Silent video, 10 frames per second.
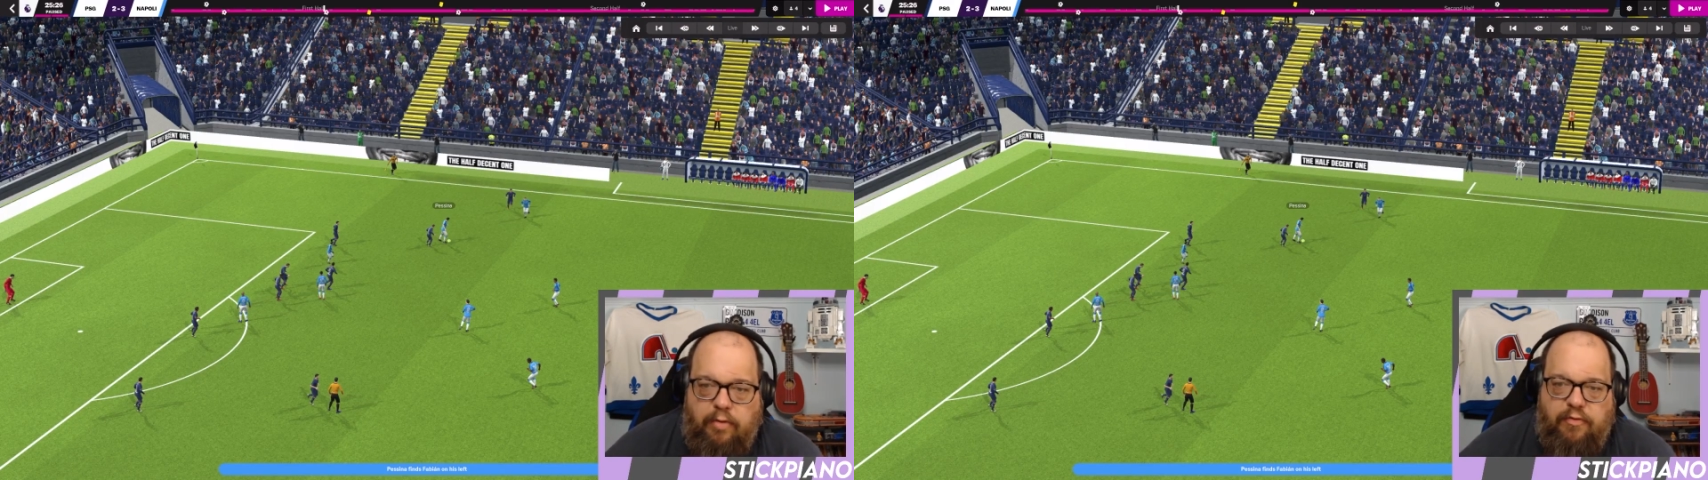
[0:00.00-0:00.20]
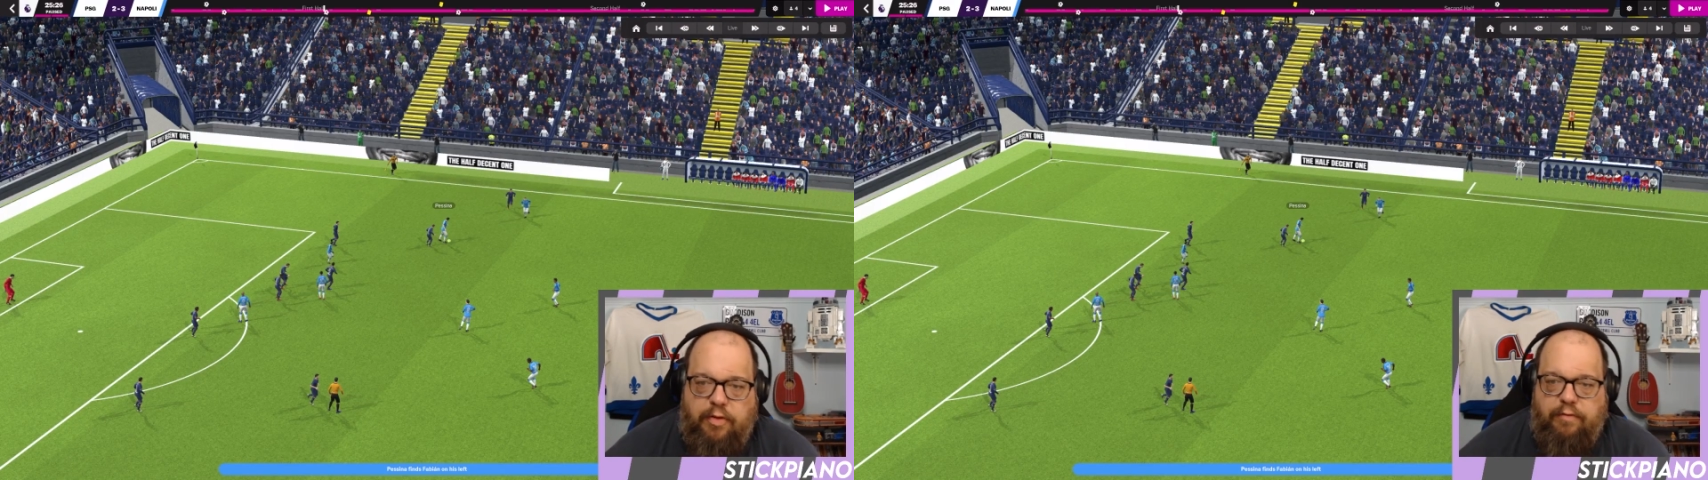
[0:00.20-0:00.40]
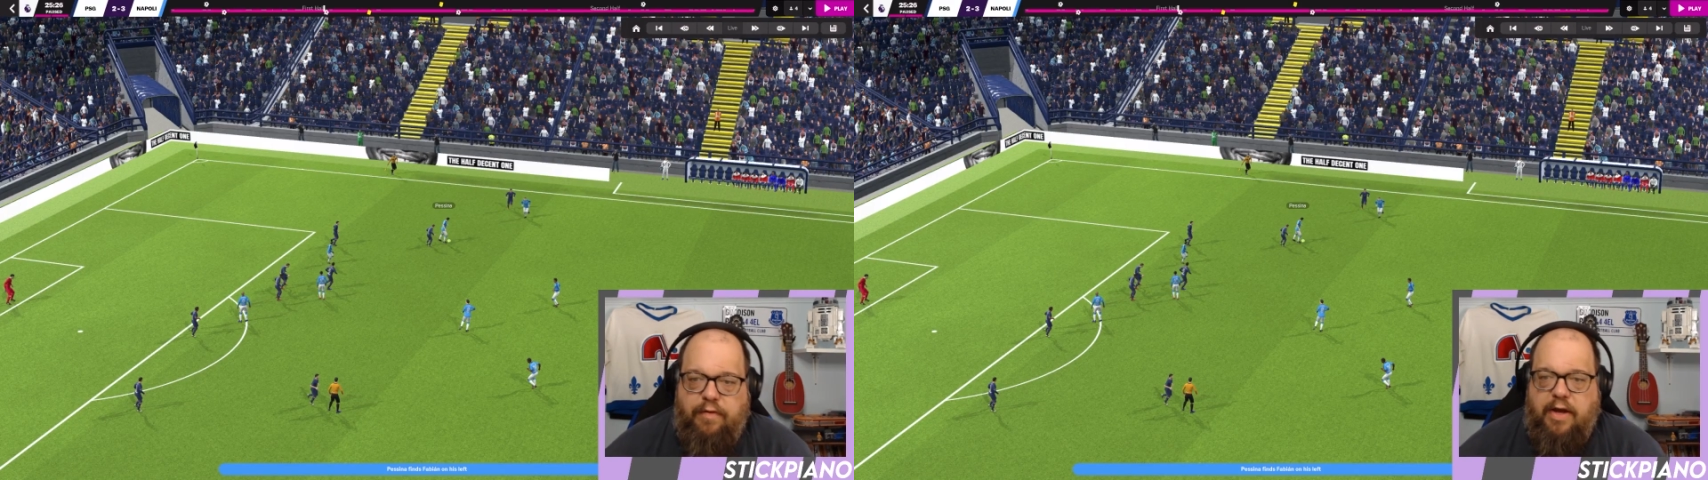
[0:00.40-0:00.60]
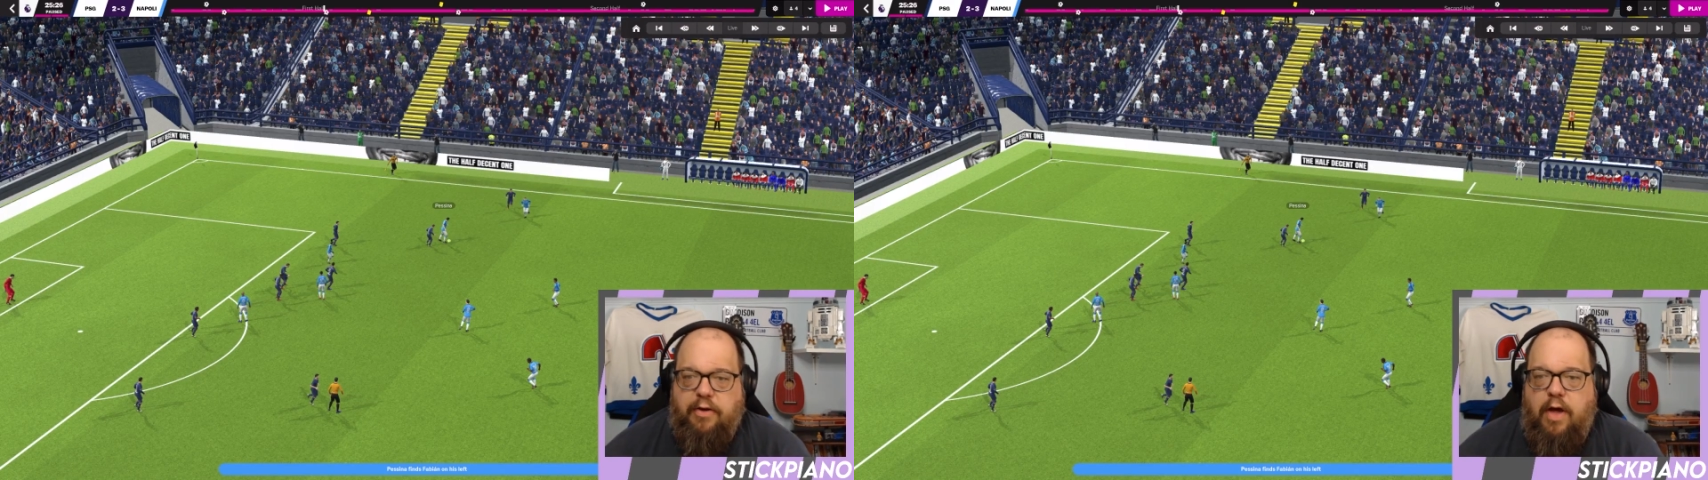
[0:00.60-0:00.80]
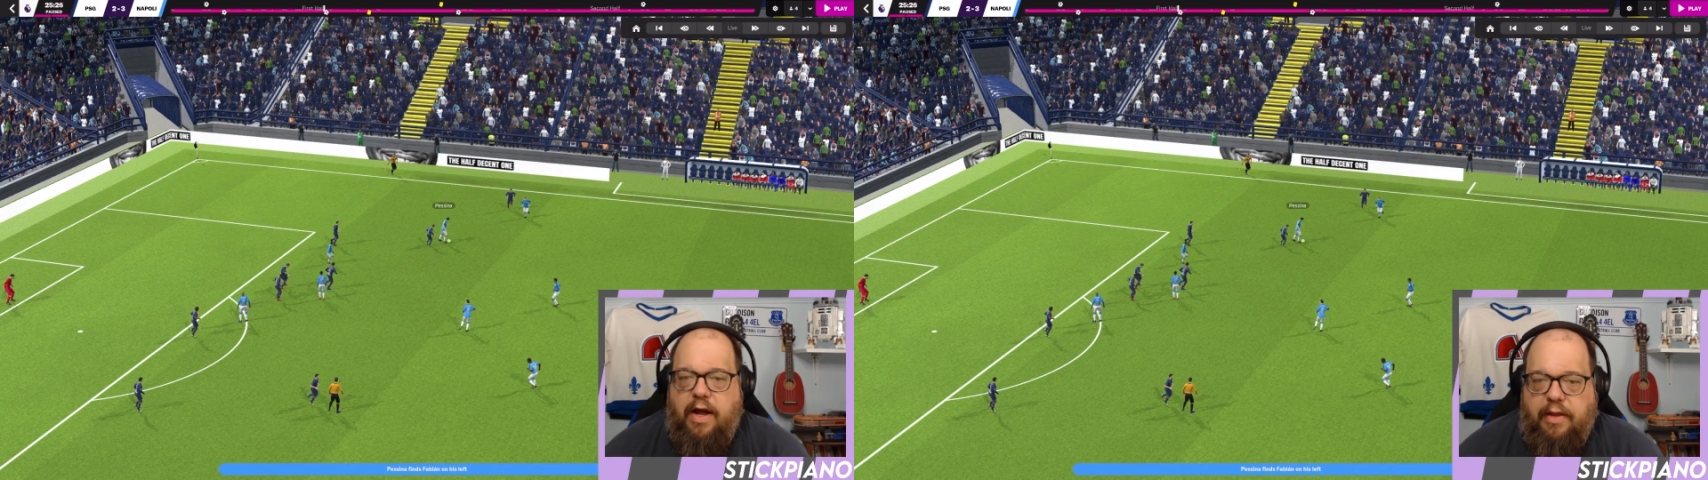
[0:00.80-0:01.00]
for the
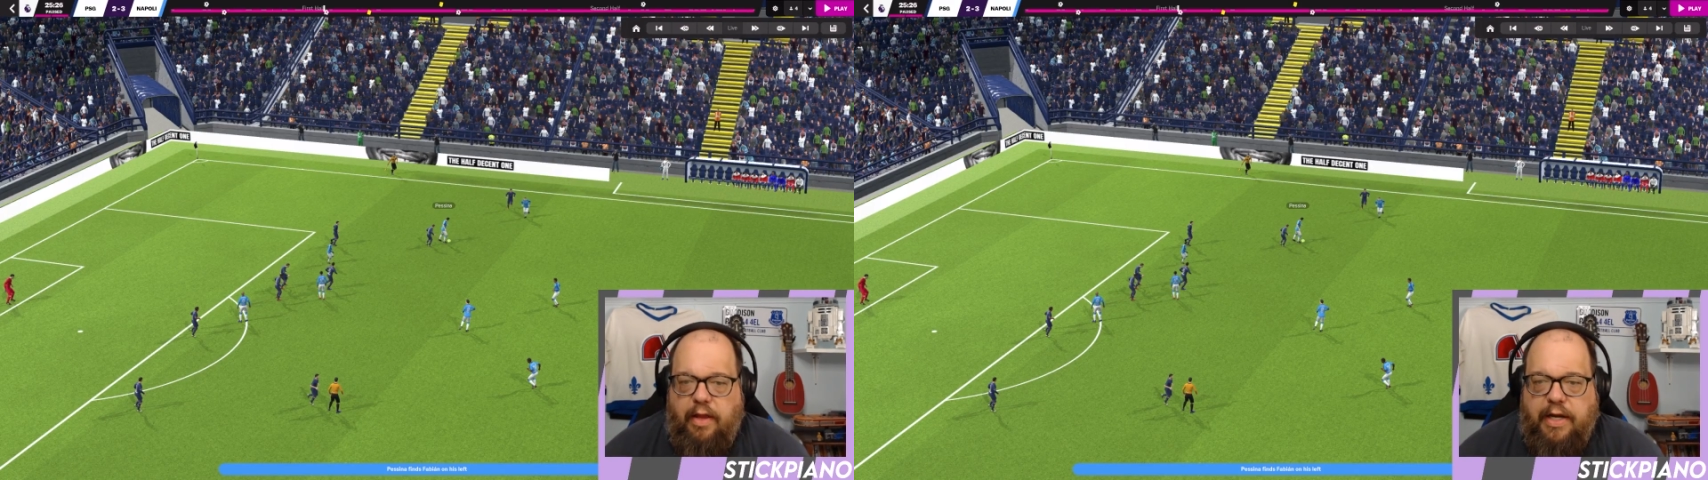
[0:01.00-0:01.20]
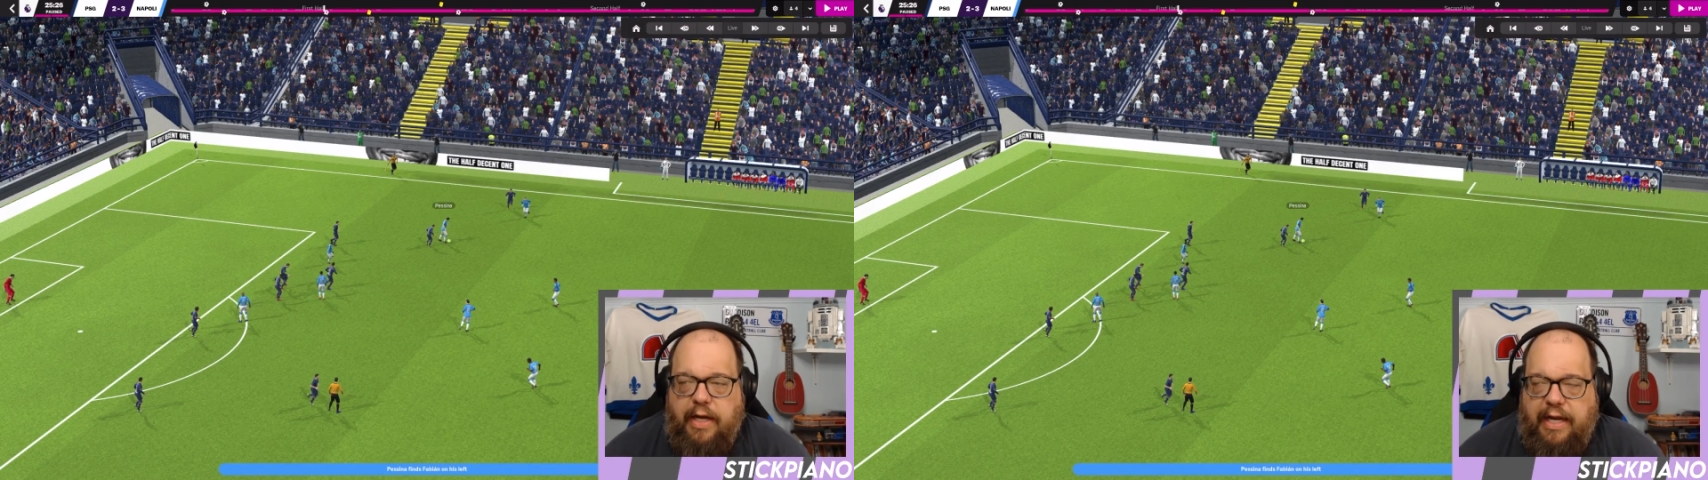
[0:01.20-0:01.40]
final highlight,